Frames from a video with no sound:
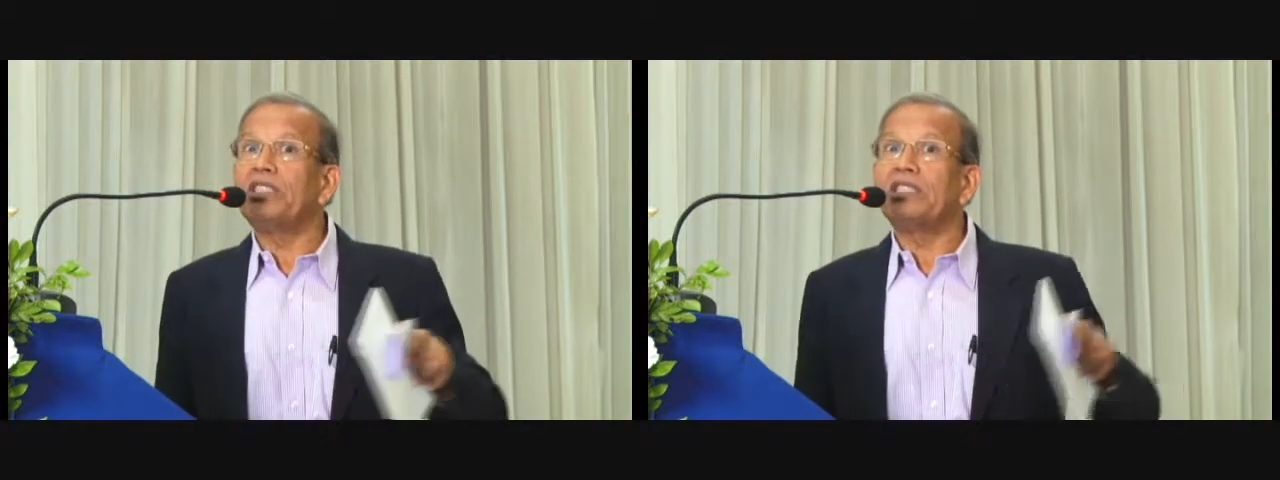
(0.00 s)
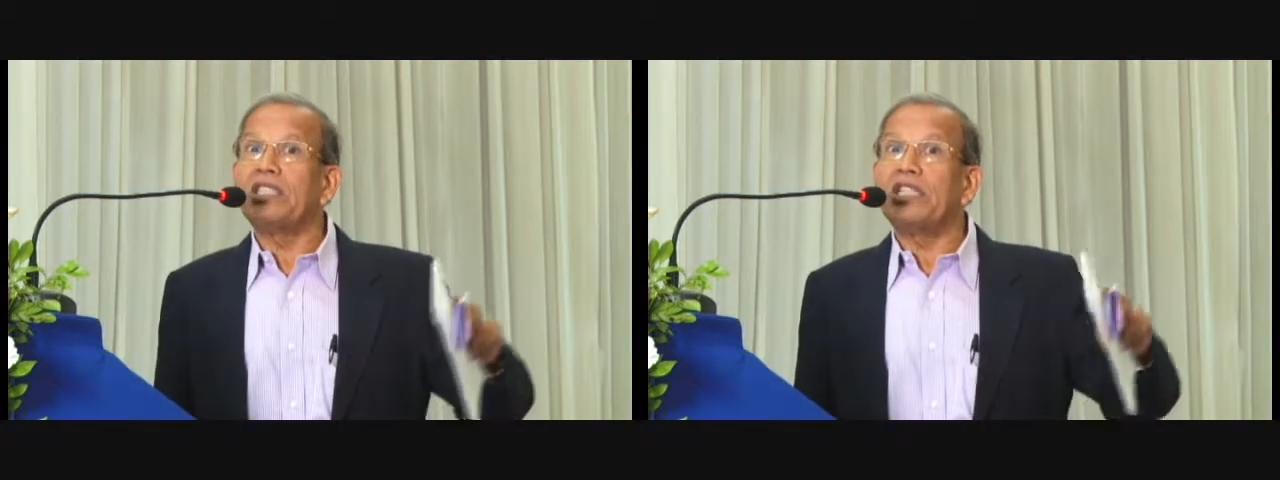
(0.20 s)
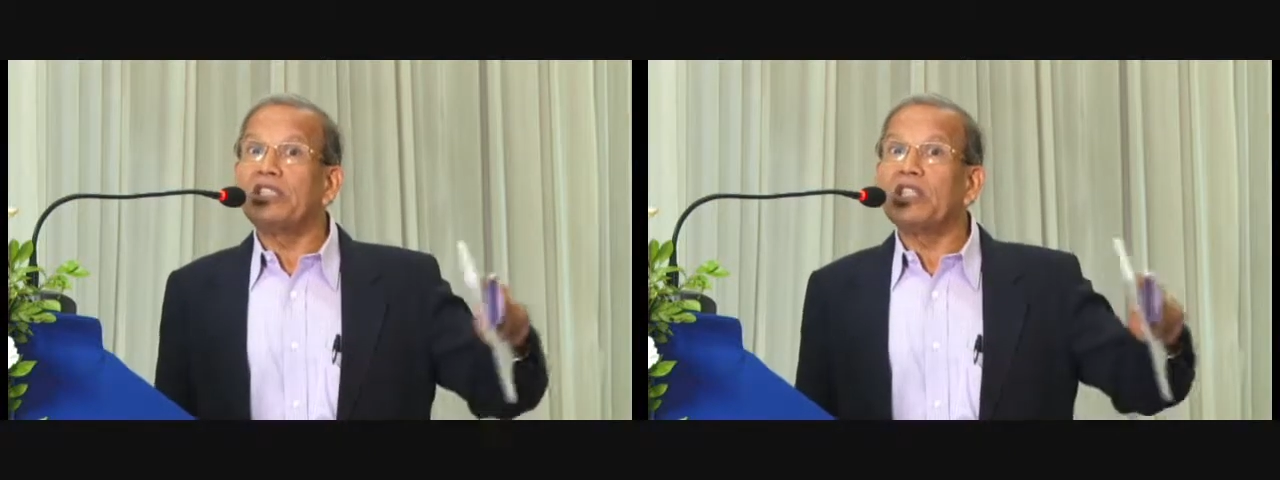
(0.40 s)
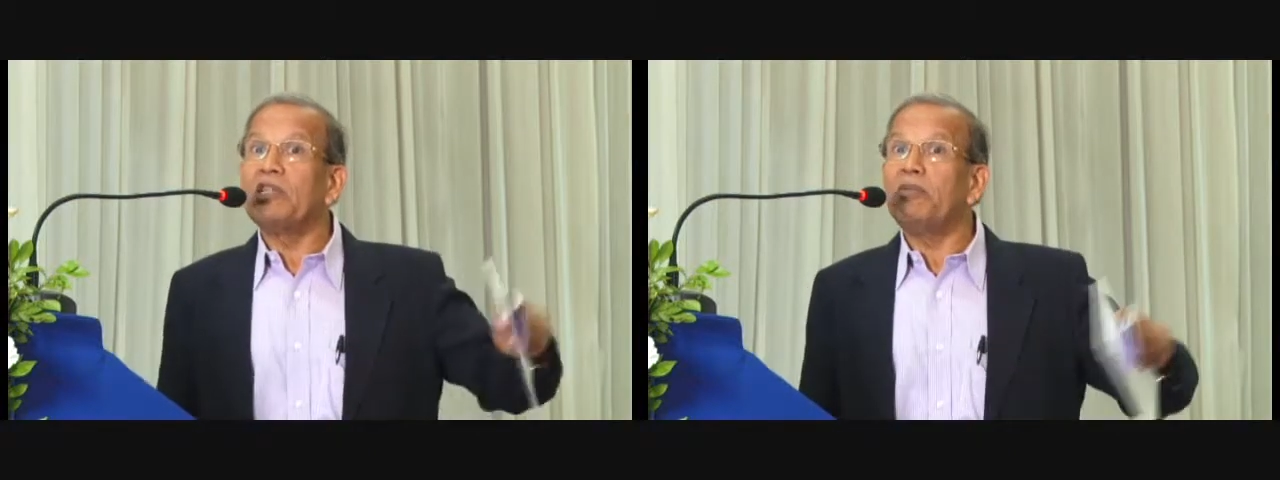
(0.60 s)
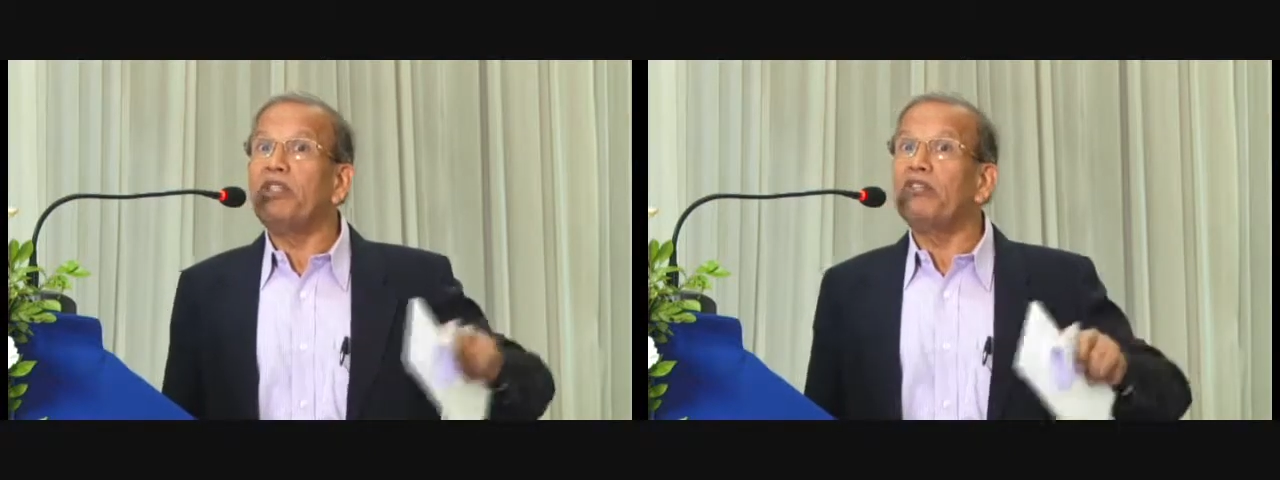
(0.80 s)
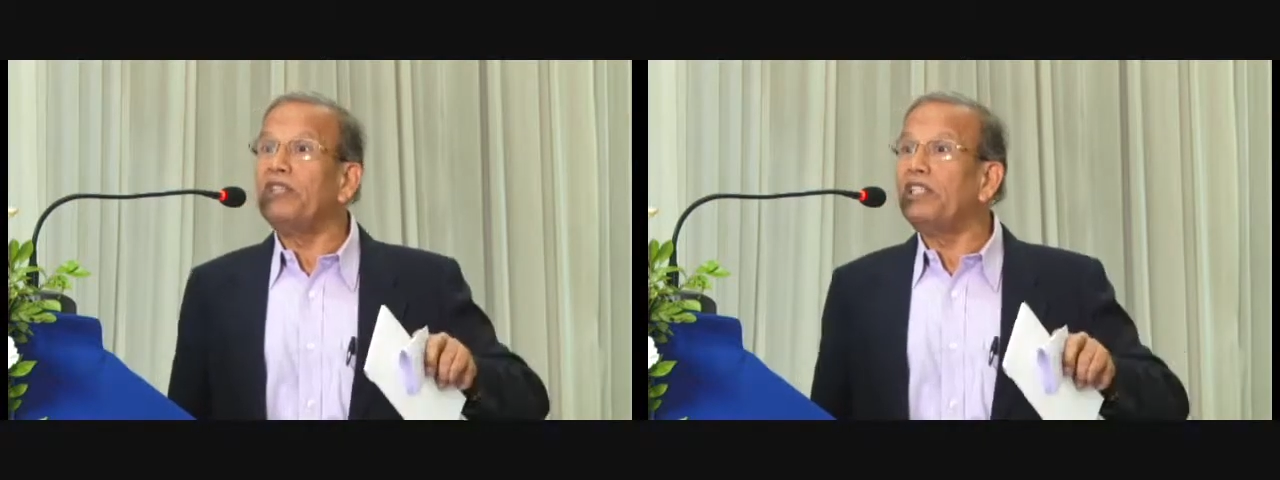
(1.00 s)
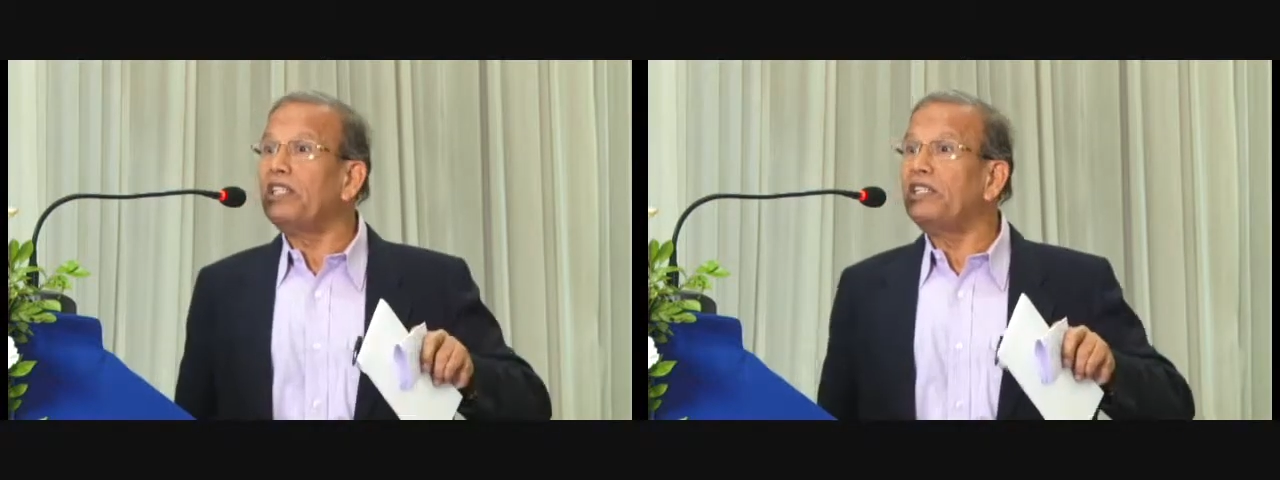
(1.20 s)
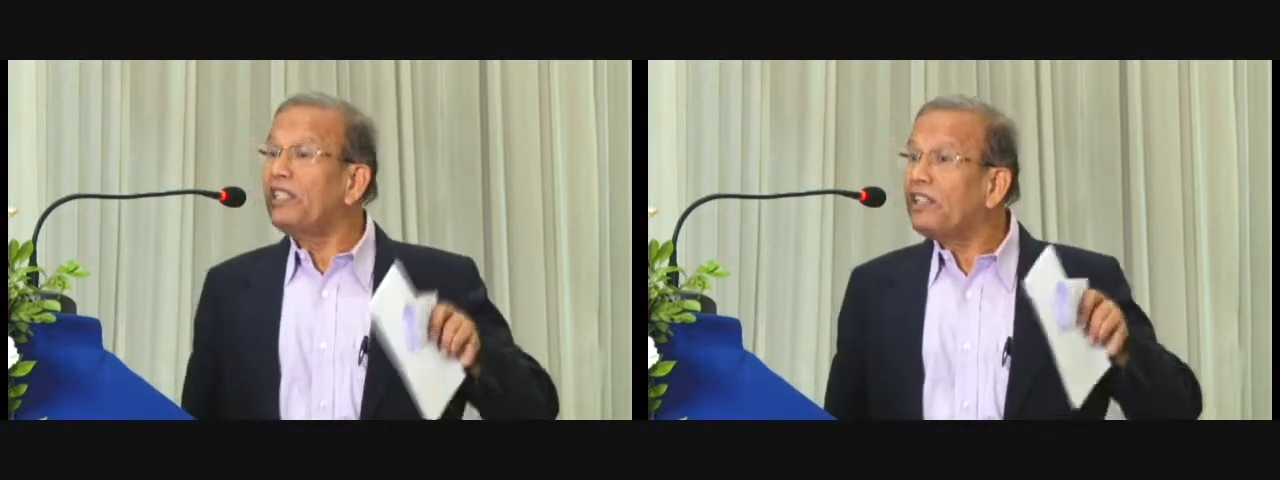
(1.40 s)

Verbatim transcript: There is an encyclopedia of Indian